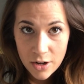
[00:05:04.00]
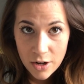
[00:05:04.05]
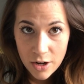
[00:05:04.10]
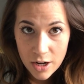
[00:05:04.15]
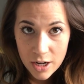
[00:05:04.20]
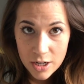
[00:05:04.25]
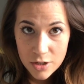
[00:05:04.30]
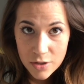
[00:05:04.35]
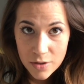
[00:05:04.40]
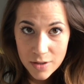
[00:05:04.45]
you're
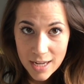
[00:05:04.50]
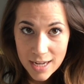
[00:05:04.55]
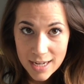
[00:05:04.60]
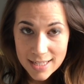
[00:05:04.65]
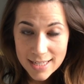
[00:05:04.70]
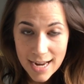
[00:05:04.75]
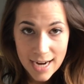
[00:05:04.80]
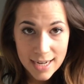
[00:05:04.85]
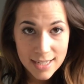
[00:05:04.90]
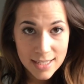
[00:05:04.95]
going to do the
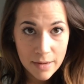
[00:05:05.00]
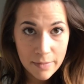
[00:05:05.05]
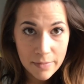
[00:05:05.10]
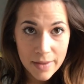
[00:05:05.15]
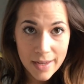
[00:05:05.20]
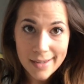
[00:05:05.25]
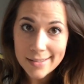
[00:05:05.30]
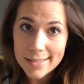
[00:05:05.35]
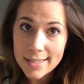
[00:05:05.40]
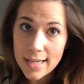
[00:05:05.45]
exact same
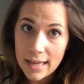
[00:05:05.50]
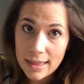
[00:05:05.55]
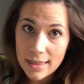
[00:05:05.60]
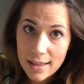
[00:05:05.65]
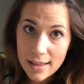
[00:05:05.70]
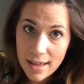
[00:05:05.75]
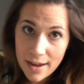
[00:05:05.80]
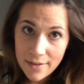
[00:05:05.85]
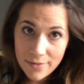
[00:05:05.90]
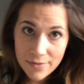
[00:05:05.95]
thing. Take
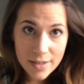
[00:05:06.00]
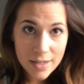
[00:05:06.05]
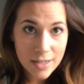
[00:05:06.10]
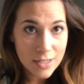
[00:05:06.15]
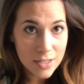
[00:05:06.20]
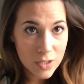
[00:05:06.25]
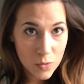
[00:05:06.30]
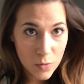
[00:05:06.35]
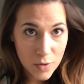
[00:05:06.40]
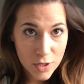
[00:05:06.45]
the left
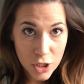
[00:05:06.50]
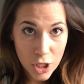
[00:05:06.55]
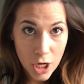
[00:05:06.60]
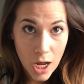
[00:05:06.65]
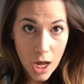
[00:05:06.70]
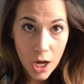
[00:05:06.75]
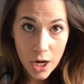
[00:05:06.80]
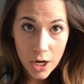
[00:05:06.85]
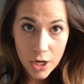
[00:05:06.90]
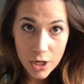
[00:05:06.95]
and switch
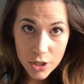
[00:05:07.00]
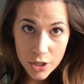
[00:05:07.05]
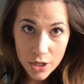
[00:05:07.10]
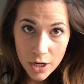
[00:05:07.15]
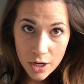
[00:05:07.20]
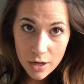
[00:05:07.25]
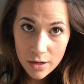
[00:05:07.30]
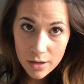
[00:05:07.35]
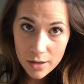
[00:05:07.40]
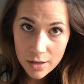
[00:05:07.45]
it
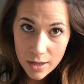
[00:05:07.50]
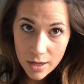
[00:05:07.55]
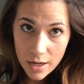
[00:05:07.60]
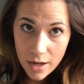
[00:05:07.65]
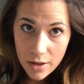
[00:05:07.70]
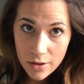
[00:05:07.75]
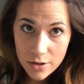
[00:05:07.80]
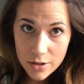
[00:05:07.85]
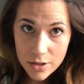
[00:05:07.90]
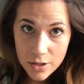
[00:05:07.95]
under the
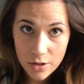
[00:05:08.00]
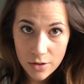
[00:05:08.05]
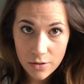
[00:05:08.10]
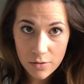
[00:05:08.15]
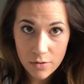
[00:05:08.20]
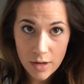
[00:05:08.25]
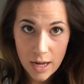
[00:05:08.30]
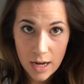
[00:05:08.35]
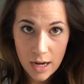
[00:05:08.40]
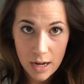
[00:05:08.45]
other
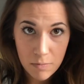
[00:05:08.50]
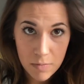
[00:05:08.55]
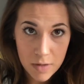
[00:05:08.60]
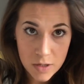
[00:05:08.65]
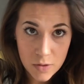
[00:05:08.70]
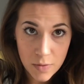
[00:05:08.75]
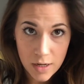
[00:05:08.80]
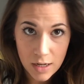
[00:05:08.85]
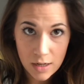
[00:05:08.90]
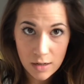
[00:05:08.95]
two and in
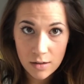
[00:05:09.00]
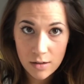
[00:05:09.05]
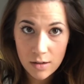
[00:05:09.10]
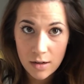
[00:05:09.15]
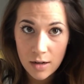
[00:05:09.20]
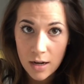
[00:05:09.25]
between,